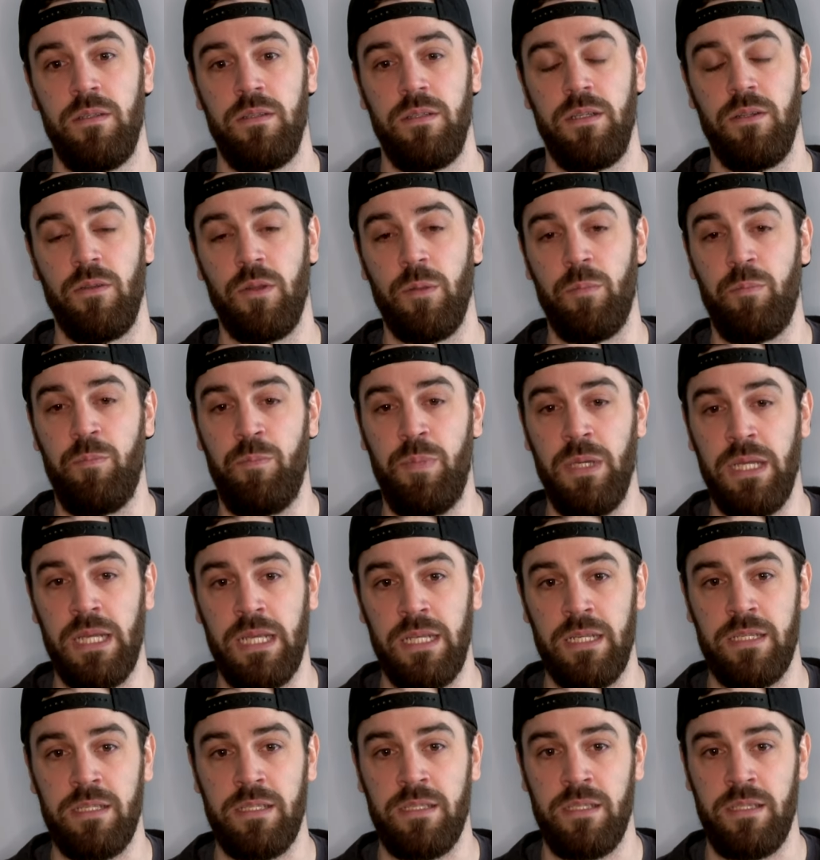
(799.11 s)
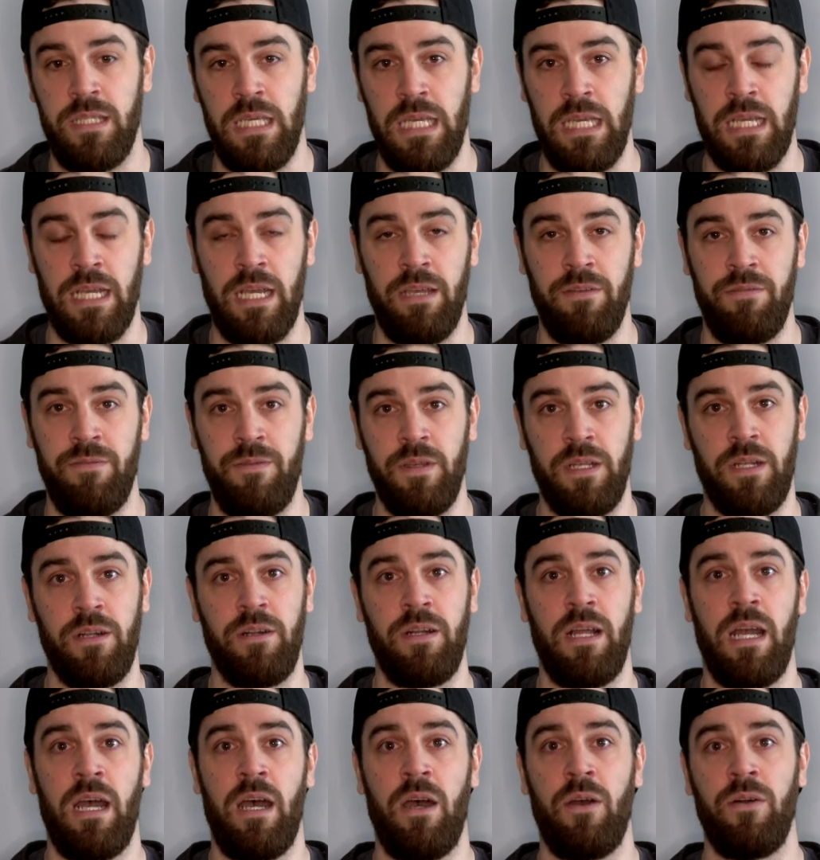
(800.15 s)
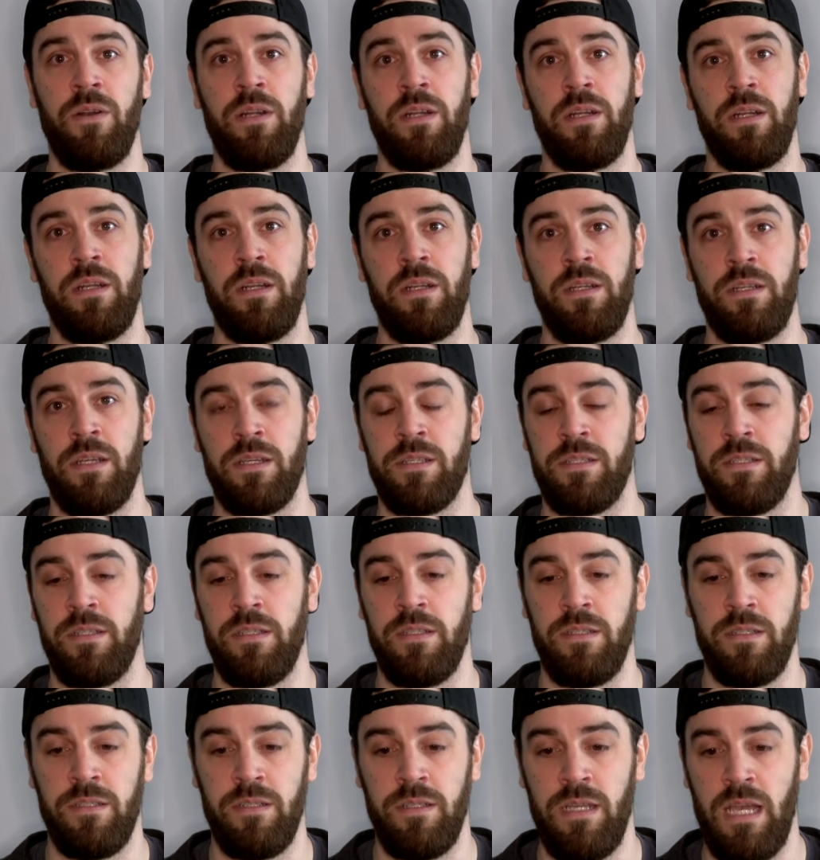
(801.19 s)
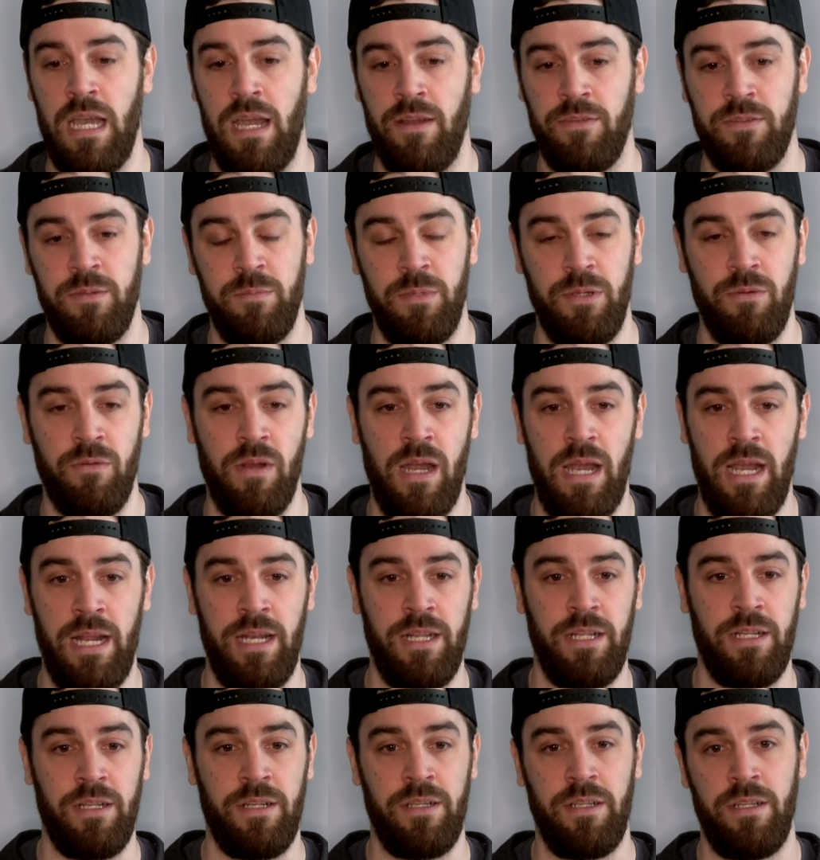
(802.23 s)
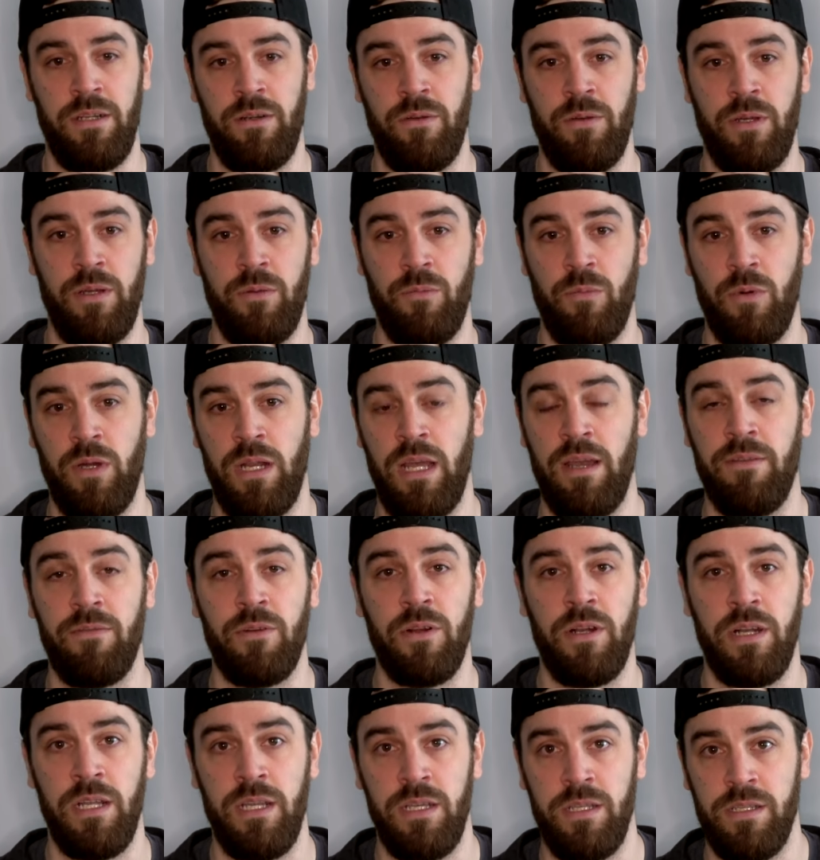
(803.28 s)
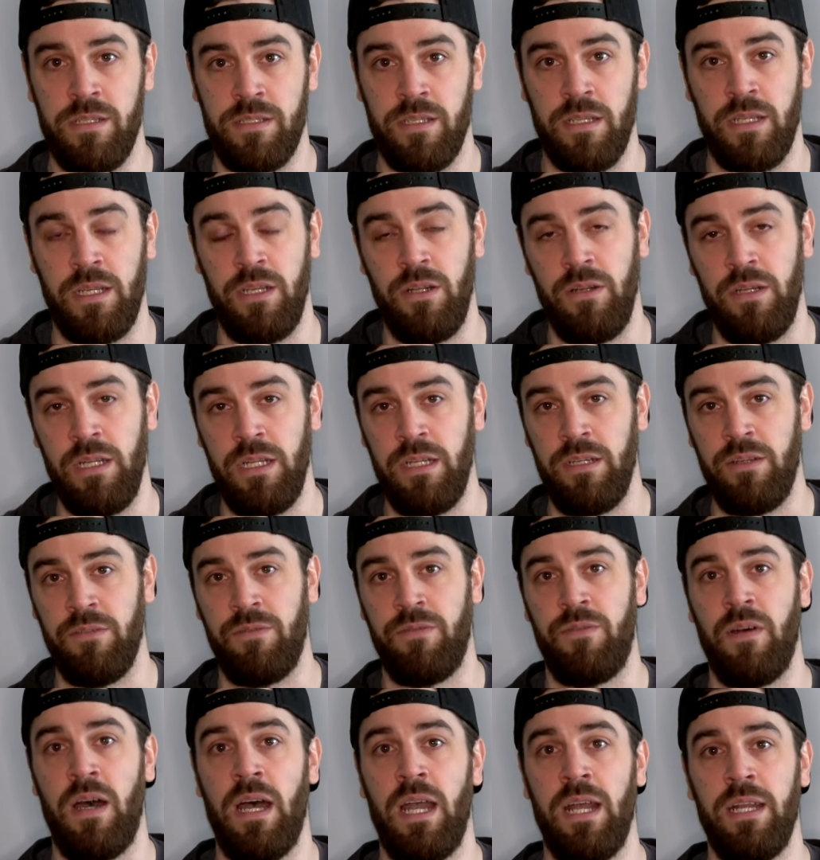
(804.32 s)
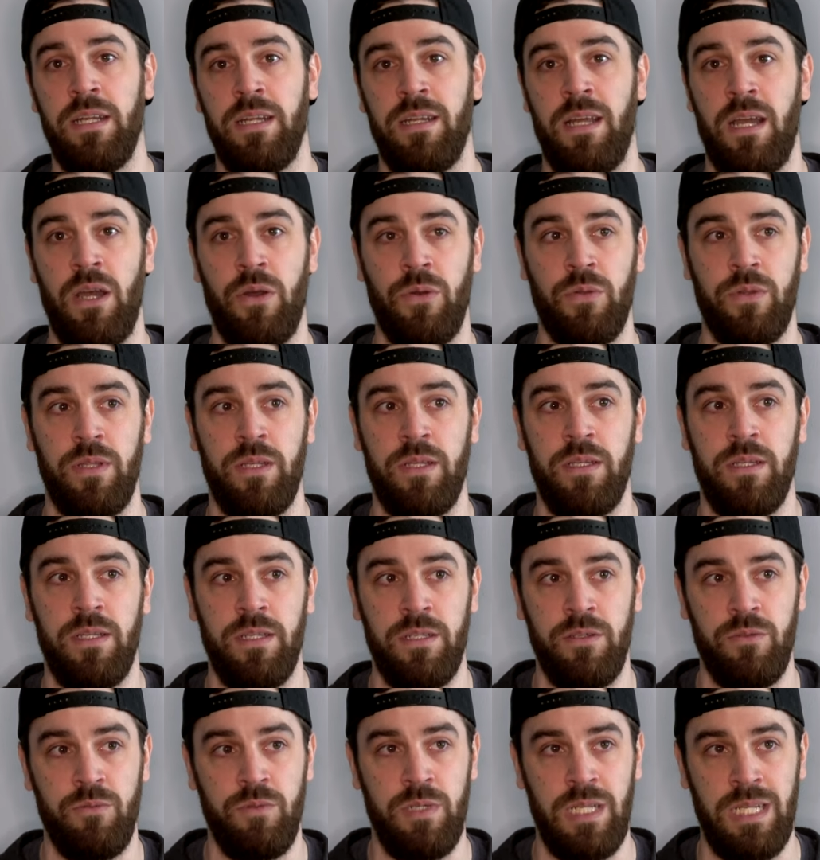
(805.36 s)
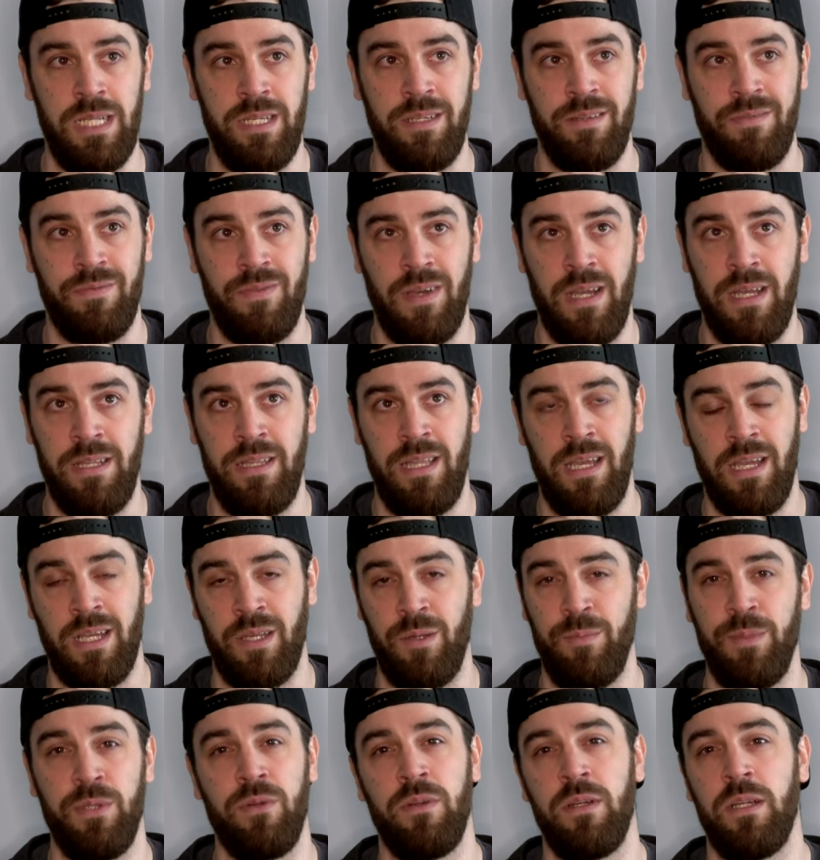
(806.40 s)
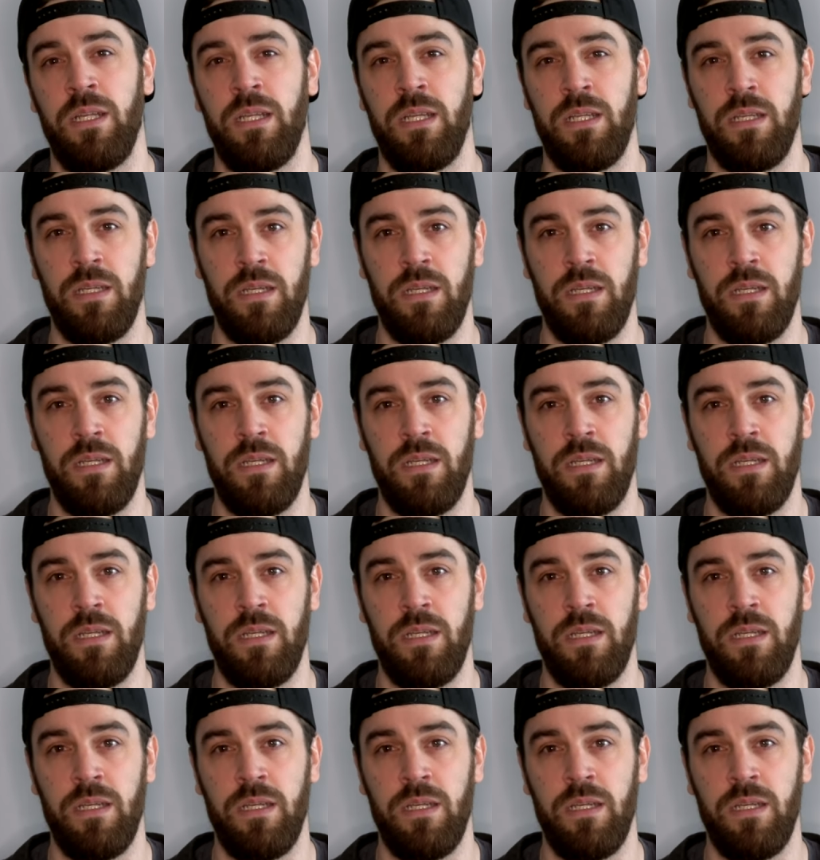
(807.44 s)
you know, the biggest thing I figured out, and it doesn't have to be riding, you know, whatever it is, like, you need to find an outlet, and you need to find that community.